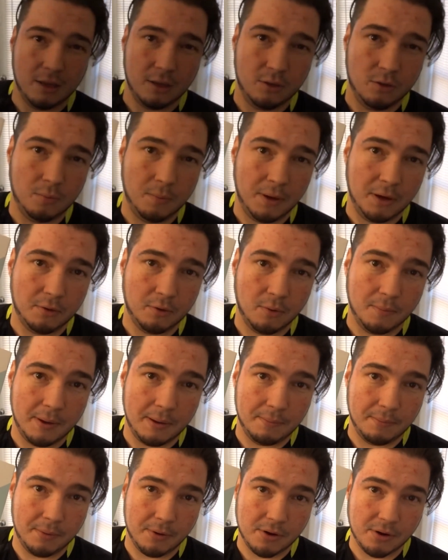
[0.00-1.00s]
You may
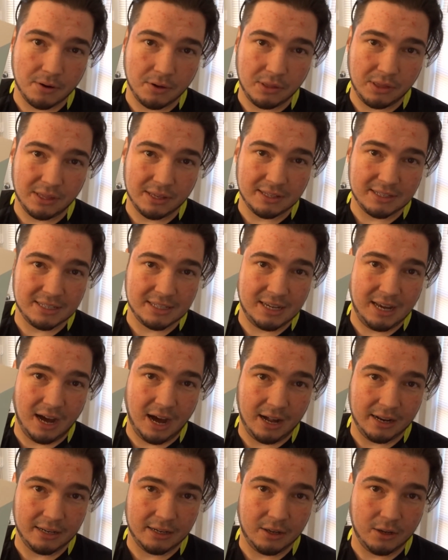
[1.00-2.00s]
remember this
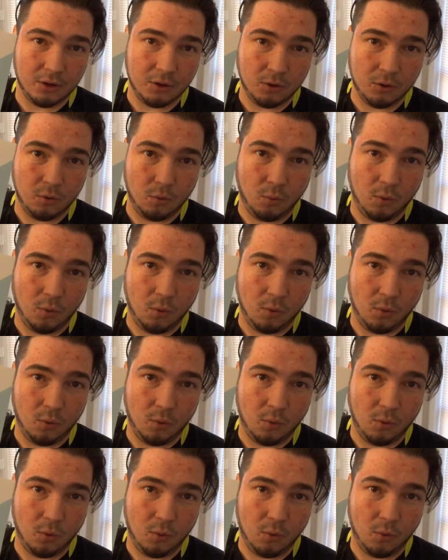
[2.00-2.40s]
Conico